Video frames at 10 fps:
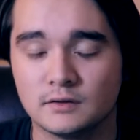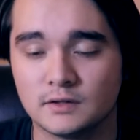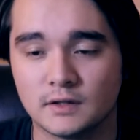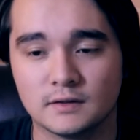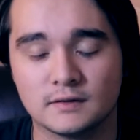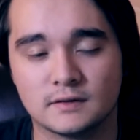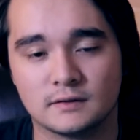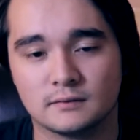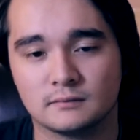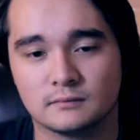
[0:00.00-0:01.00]

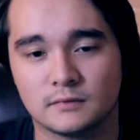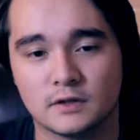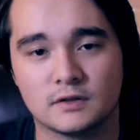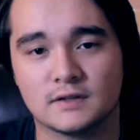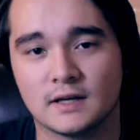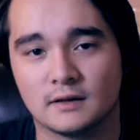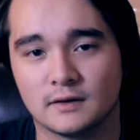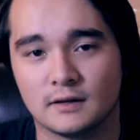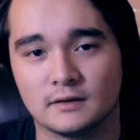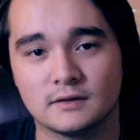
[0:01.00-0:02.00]
just
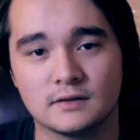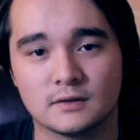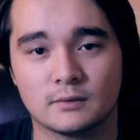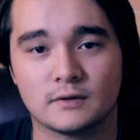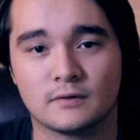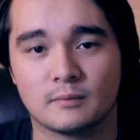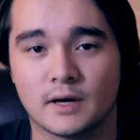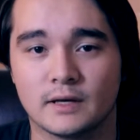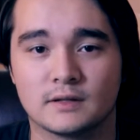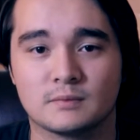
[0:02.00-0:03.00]
understand that this is only from
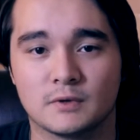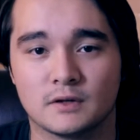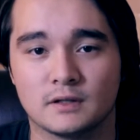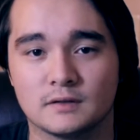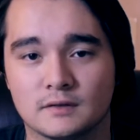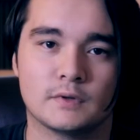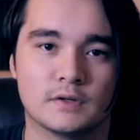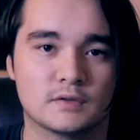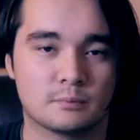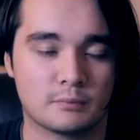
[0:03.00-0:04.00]
my experience.
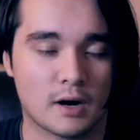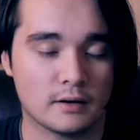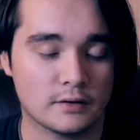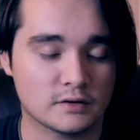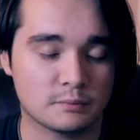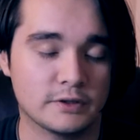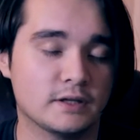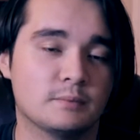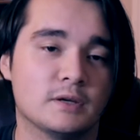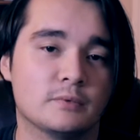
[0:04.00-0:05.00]
There's
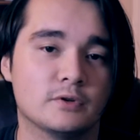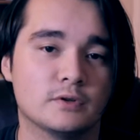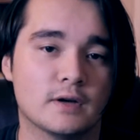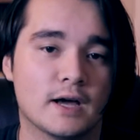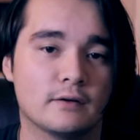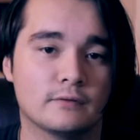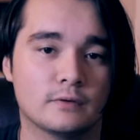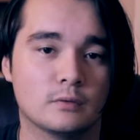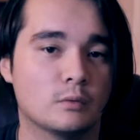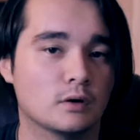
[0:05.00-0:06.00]
plenty of people who have
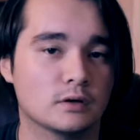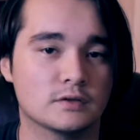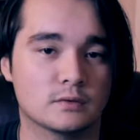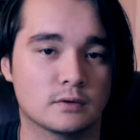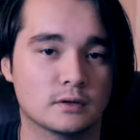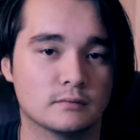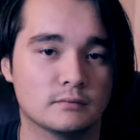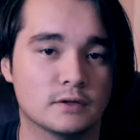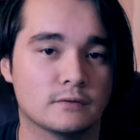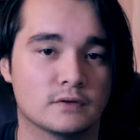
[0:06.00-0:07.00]
worse or
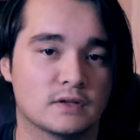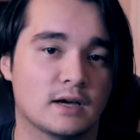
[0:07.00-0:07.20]
different